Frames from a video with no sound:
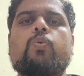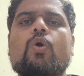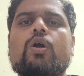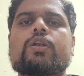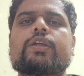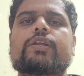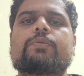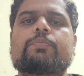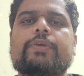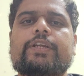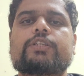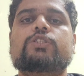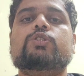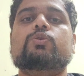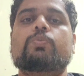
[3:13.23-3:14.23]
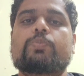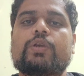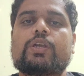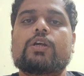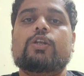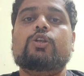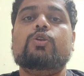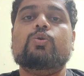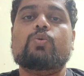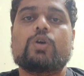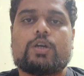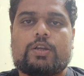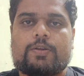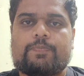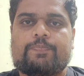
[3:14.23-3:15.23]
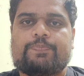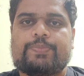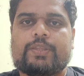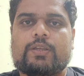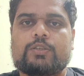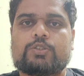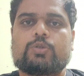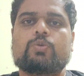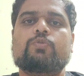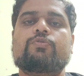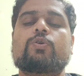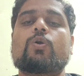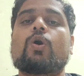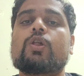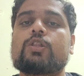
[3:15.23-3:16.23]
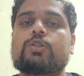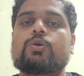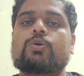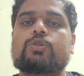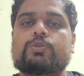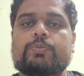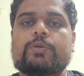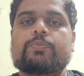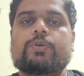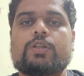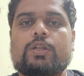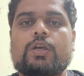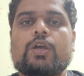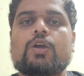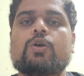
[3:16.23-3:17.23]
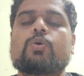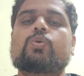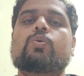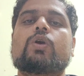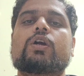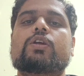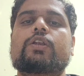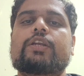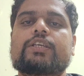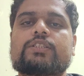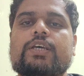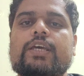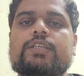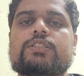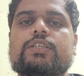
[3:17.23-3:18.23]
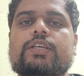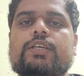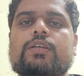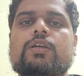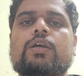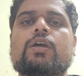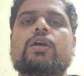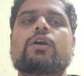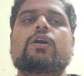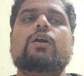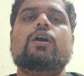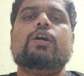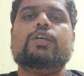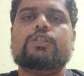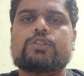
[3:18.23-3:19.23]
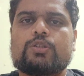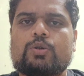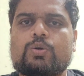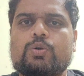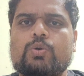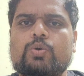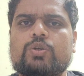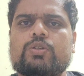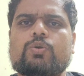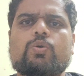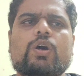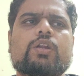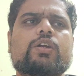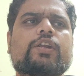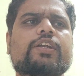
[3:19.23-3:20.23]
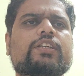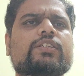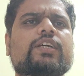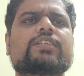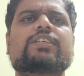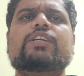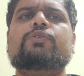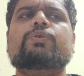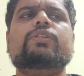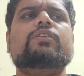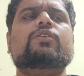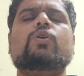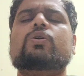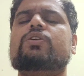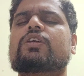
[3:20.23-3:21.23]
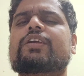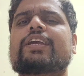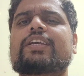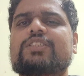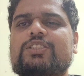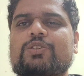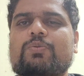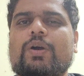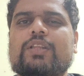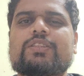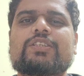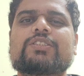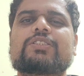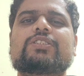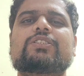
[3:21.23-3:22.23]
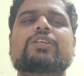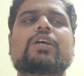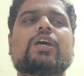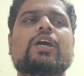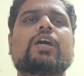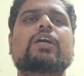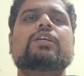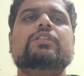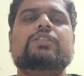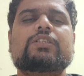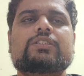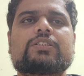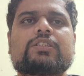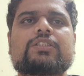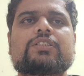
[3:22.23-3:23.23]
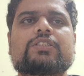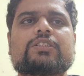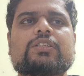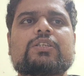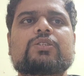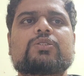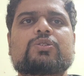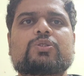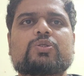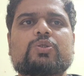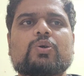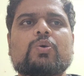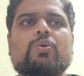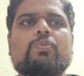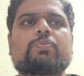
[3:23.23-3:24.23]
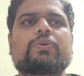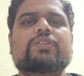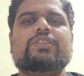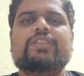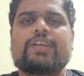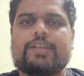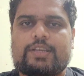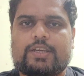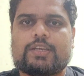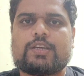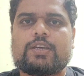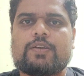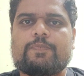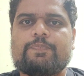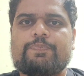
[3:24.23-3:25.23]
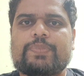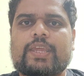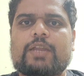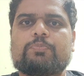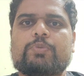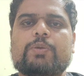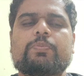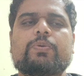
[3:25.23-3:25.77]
what it means to be a doer. So for all those people who are criticizing uh, ISRO, who, who are criticizing even Doctor K. Sivan, this is, this is so pathetic that